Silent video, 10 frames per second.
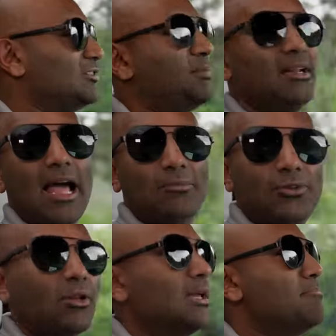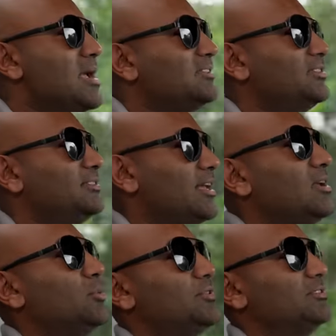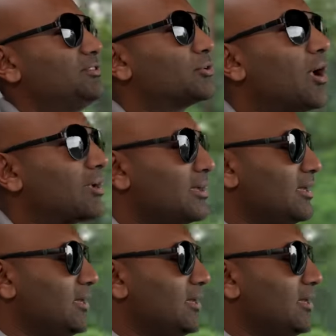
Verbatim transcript: It's been an absolutely amazing day with this truck.